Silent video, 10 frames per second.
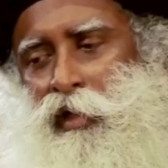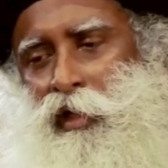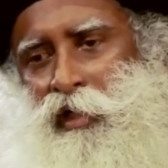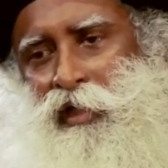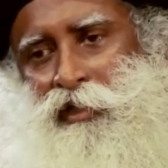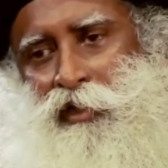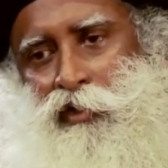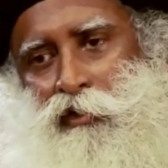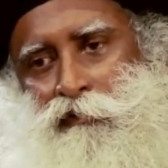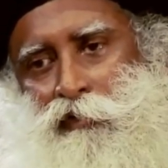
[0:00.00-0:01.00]

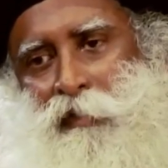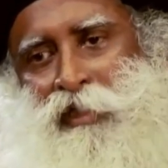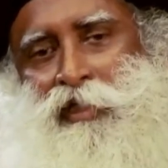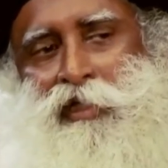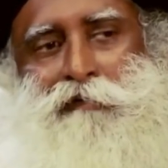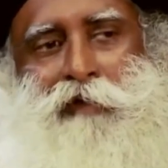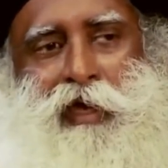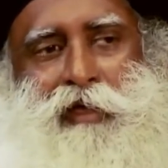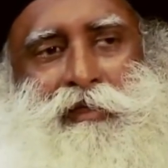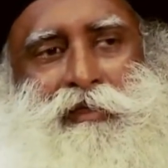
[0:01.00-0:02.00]
conducting of domestic
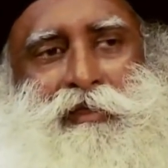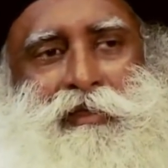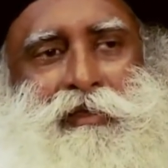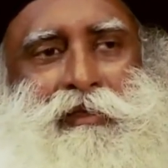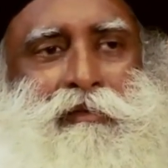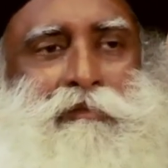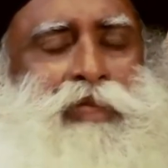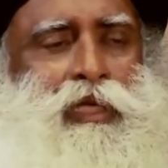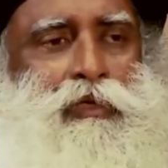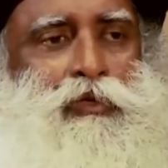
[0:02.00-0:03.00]
affairs,
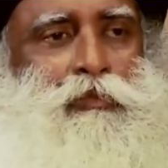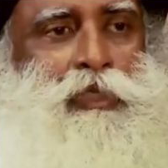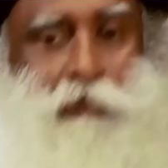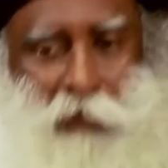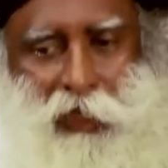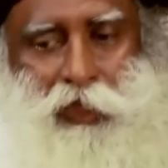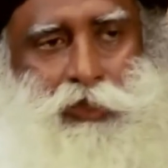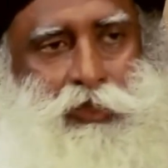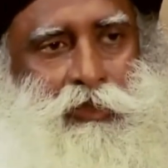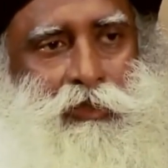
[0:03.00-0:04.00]
then you must
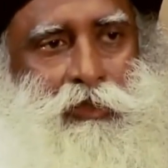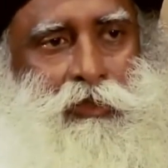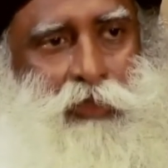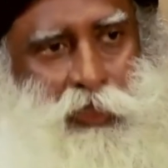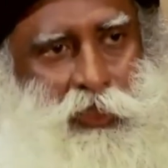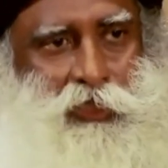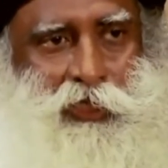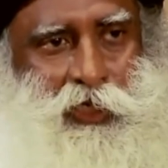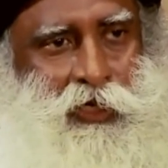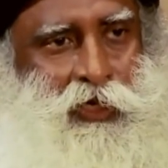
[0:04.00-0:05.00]
manage
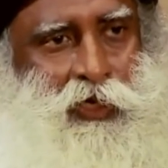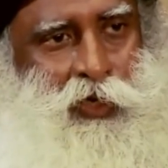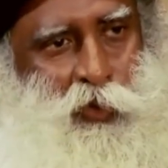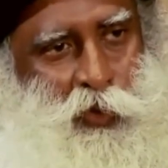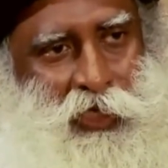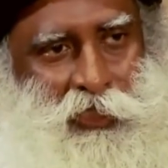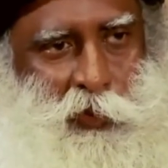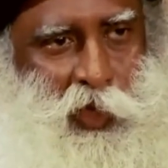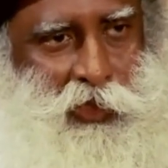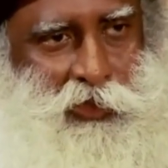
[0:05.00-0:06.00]
dignity, who gets
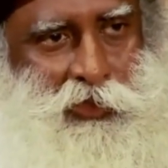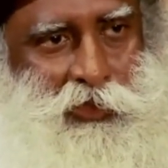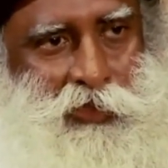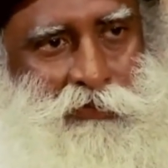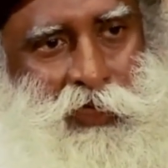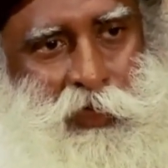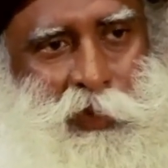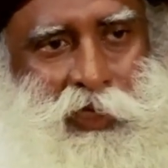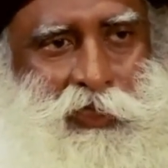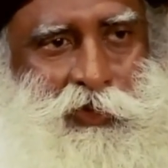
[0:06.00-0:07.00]
what. If
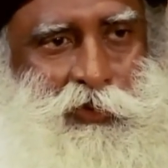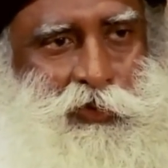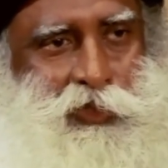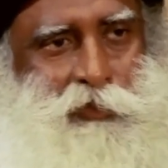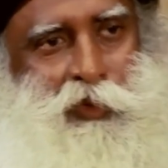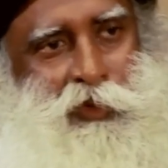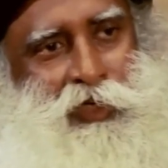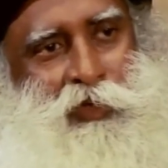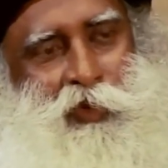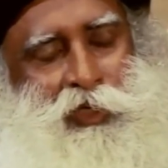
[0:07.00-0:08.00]
anybody is using more
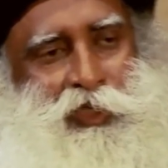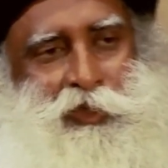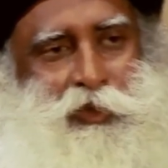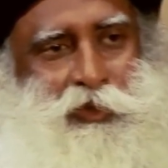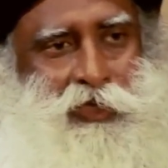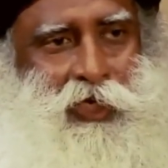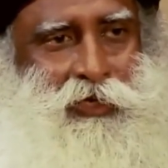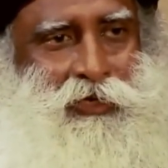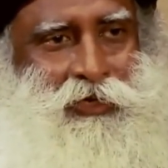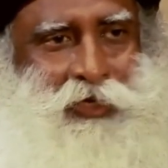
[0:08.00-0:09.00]
than what they should,
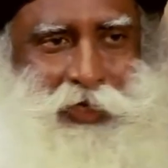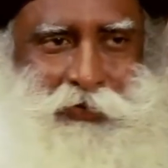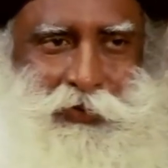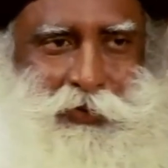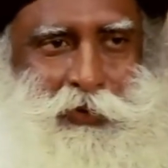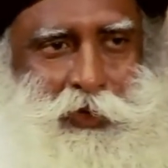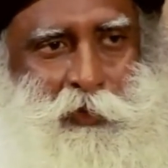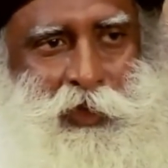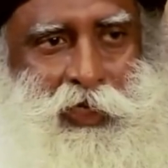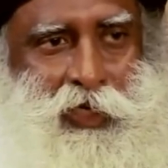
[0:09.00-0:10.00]
then if you don't
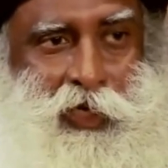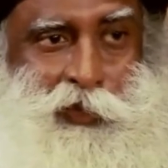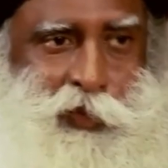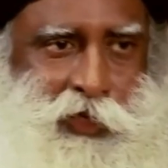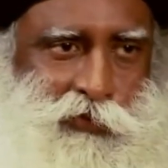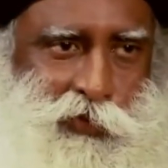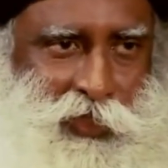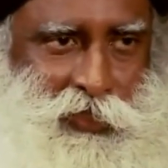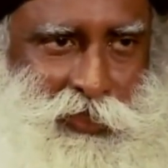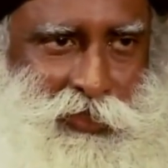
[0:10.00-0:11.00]
give me that, I don't give you
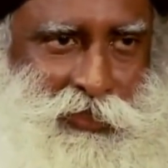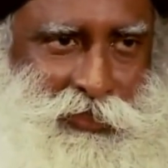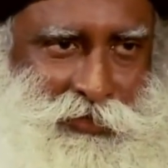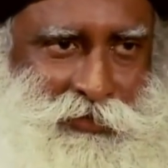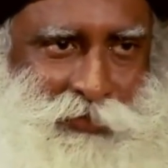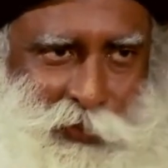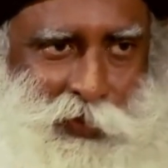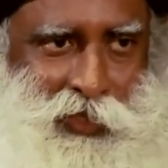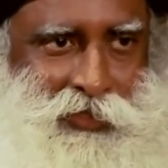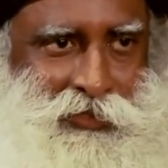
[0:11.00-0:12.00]
this,
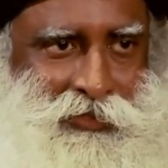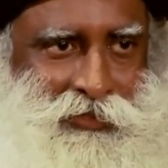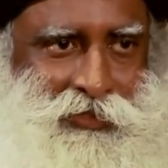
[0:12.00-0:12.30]
okay?